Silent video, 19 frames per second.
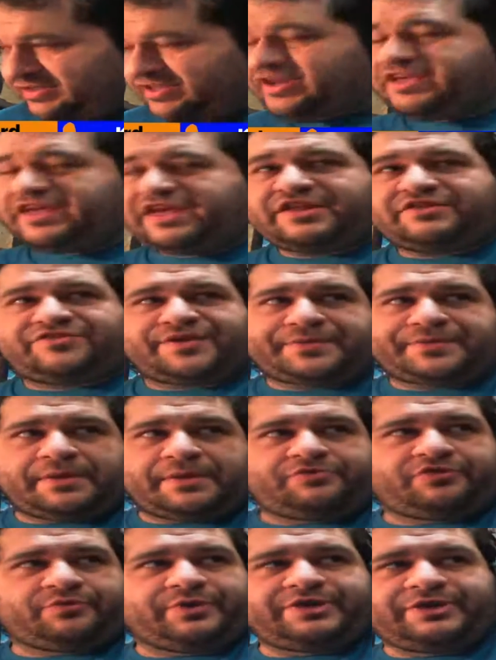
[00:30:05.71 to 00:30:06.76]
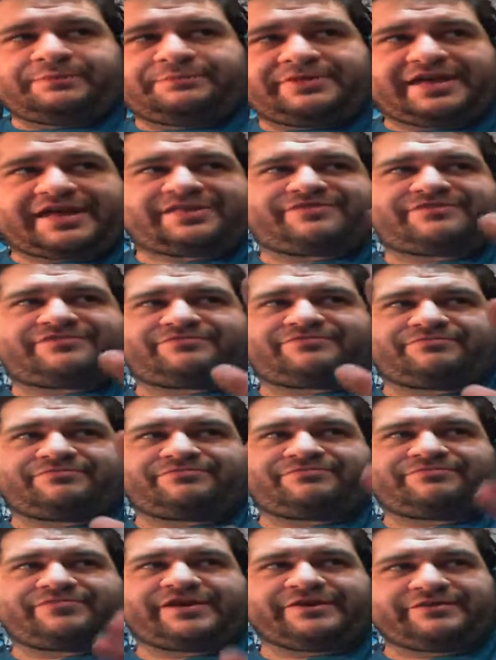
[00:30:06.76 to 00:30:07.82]
then again, sometimes you wonder, but that's
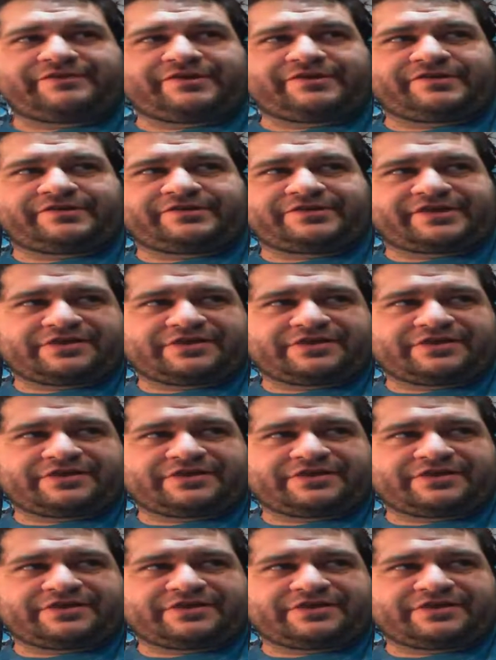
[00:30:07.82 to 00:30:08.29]
here or there.